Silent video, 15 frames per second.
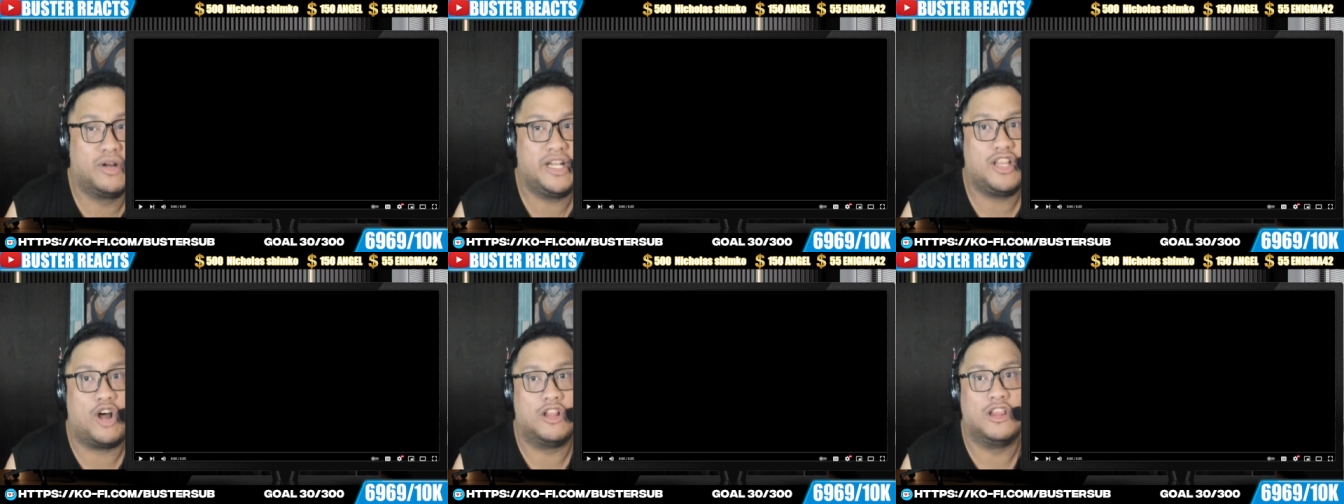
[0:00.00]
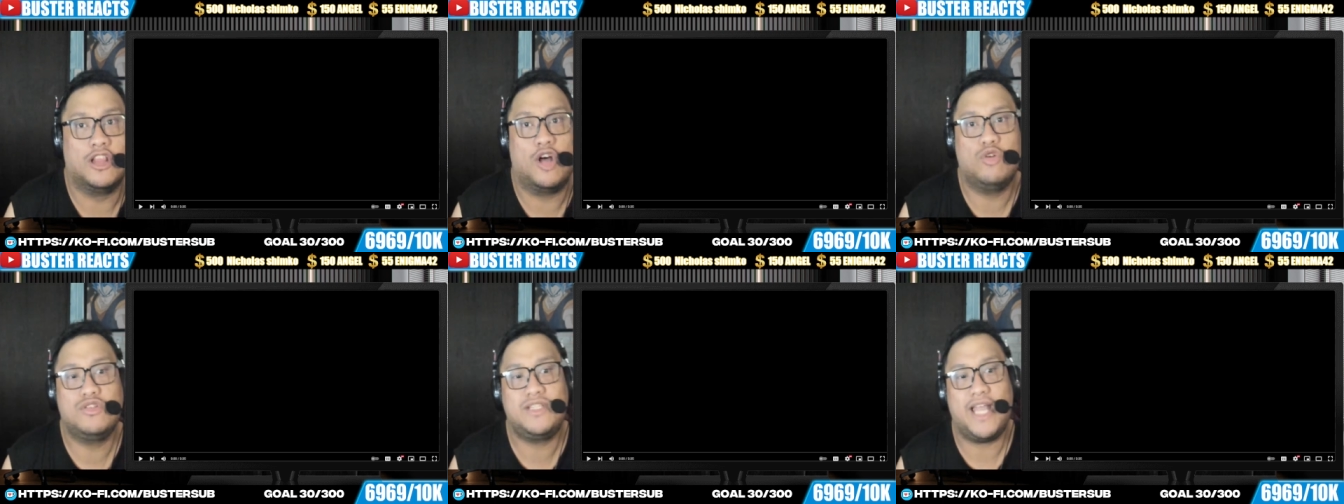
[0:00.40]
it on
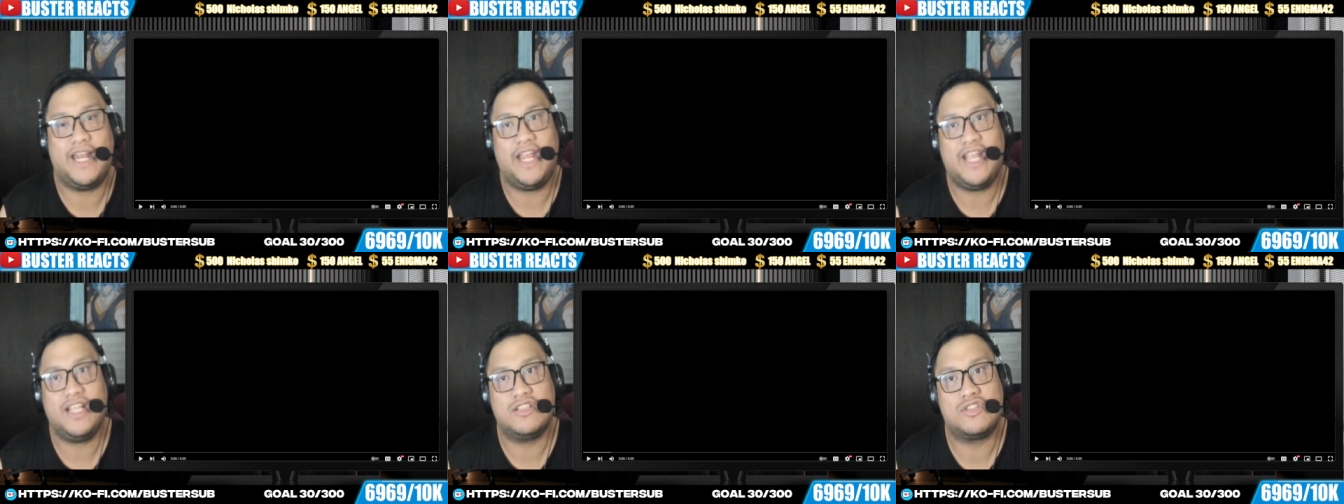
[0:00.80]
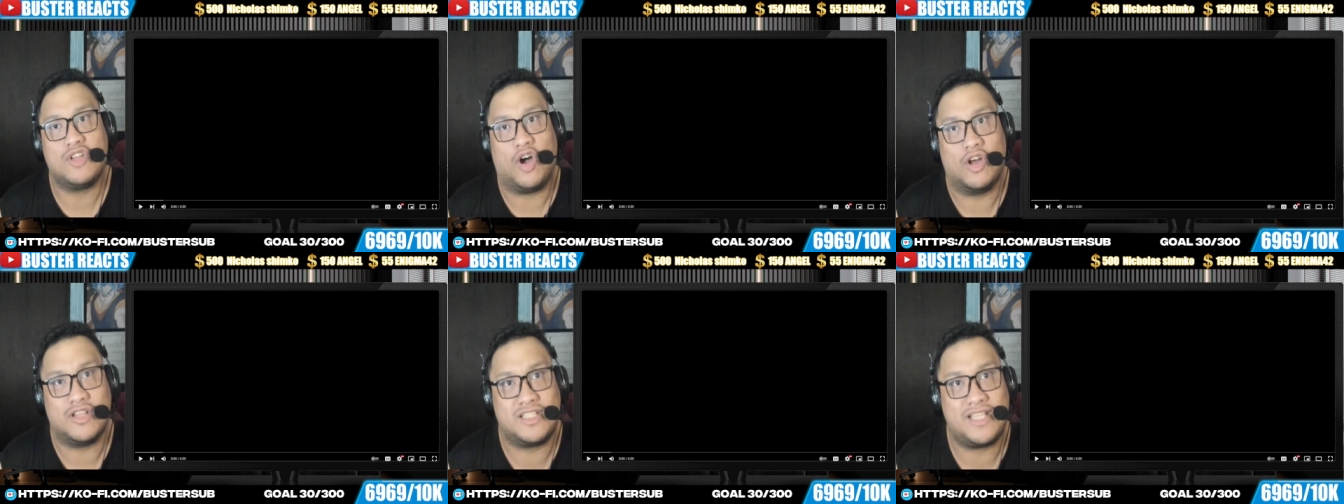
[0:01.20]
low settings
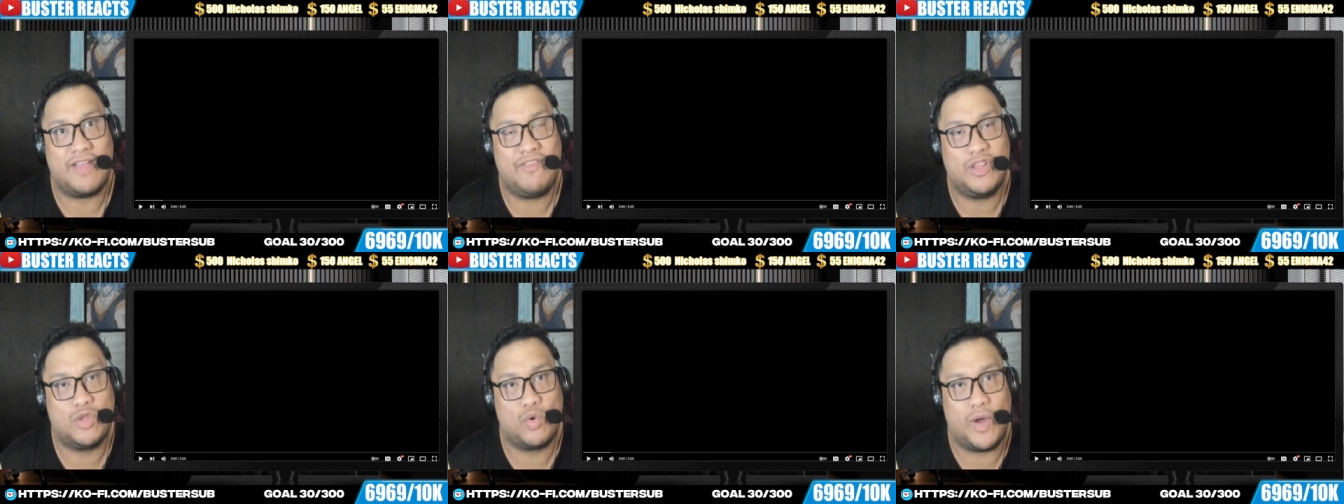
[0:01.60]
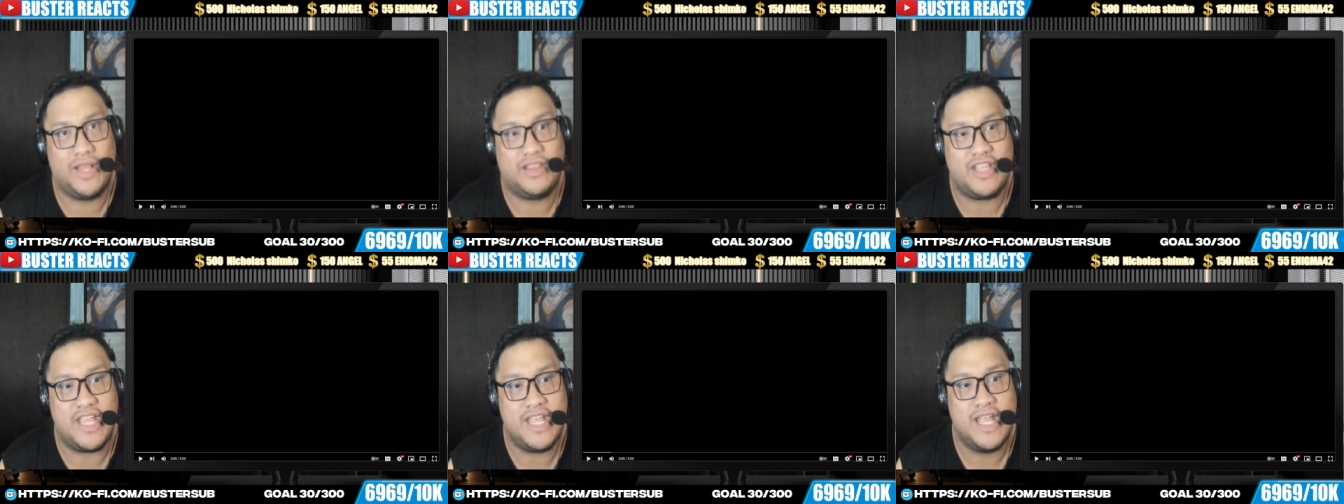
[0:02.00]
on
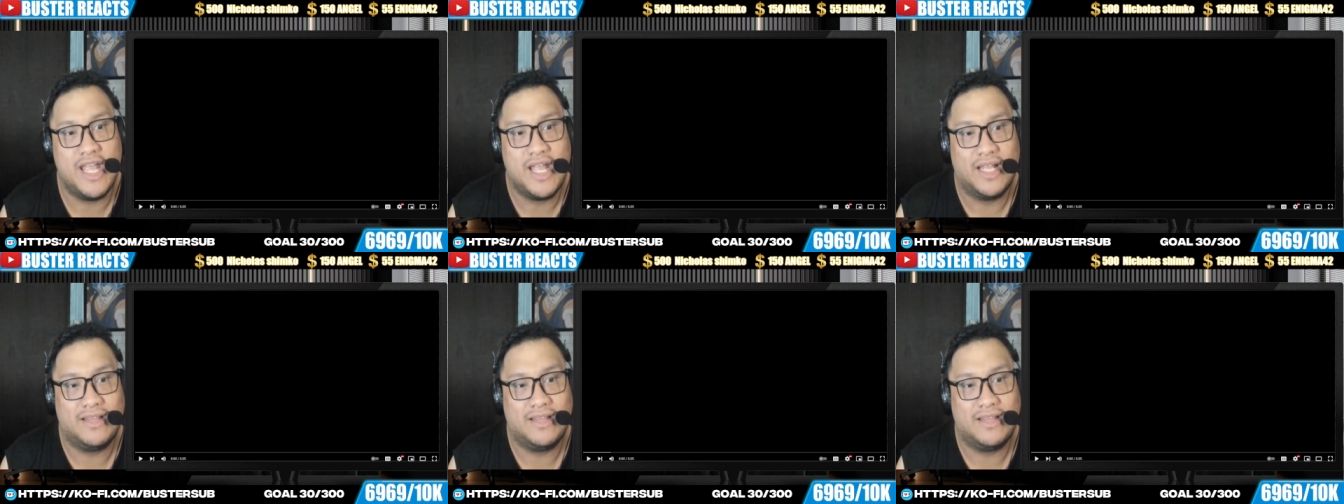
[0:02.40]
720